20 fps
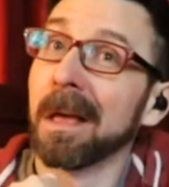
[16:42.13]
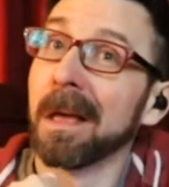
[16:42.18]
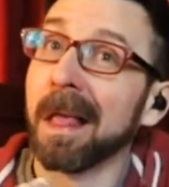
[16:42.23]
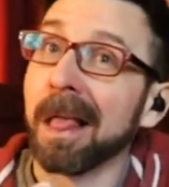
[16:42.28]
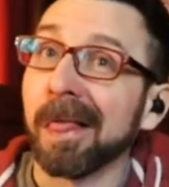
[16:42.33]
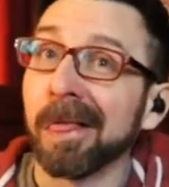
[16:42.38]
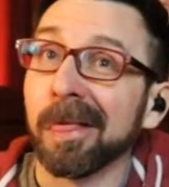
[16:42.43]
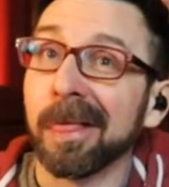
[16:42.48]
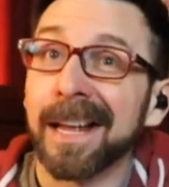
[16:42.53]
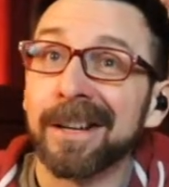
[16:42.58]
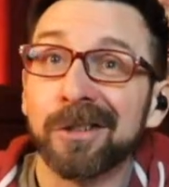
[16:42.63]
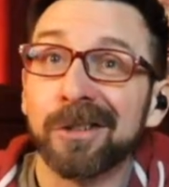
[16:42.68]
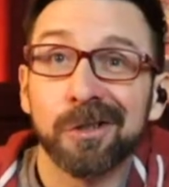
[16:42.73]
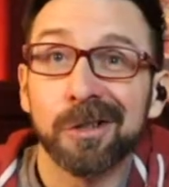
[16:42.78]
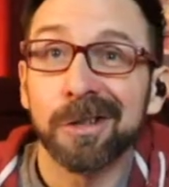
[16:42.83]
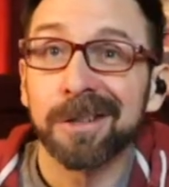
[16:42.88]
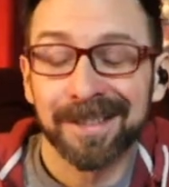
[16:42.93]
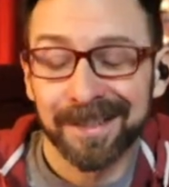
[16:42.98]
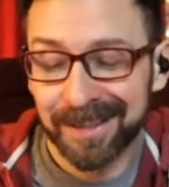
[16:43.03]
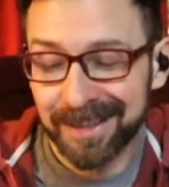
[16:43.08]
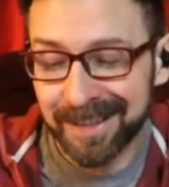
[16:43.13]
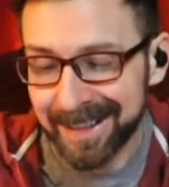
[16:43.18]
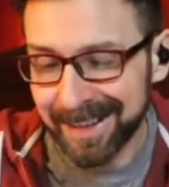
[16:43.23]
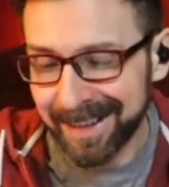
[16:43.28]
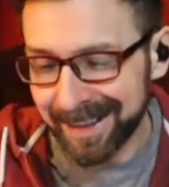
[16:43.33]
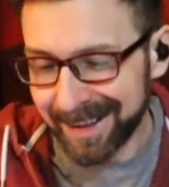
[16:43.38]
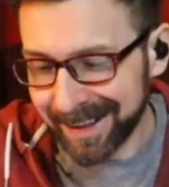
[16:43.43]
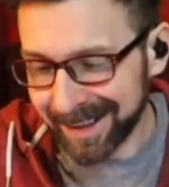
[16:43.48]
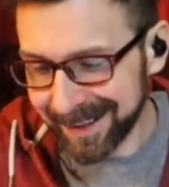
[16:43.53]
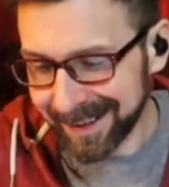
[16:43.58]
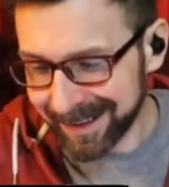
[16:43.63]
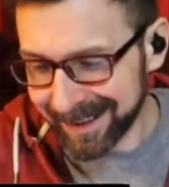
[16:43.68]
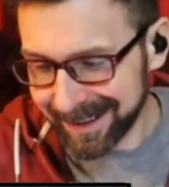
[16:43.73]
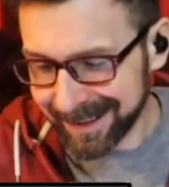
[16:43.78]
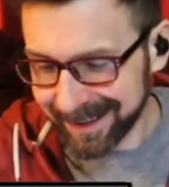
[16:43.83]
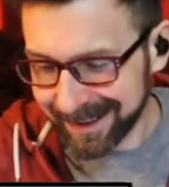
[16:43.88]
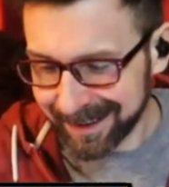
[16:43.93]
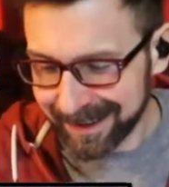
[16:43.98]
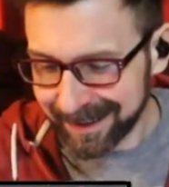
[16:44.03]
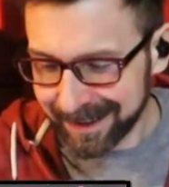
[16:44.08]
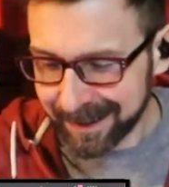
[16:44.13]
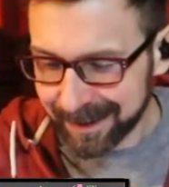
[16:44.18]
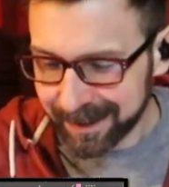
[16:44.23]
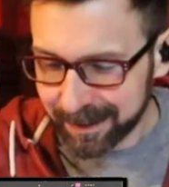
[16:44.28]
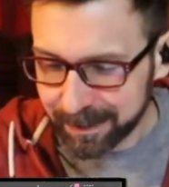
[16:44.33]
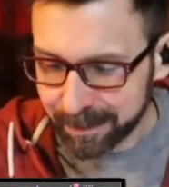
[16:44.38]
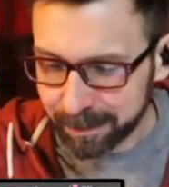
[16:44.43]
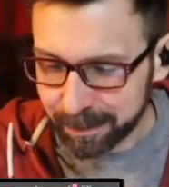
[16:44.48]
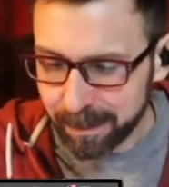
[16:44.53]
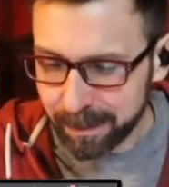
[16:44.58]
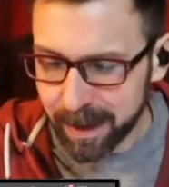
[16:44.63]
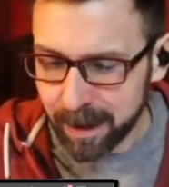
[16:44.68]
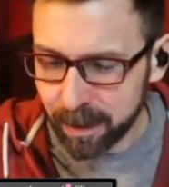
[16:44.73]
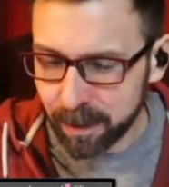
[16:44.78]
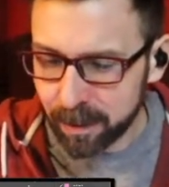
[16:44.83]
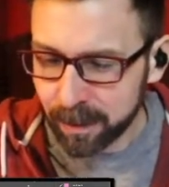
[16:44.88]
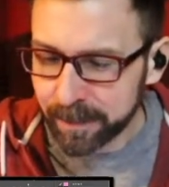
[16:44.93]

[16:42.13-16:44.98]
let's just see. Meow.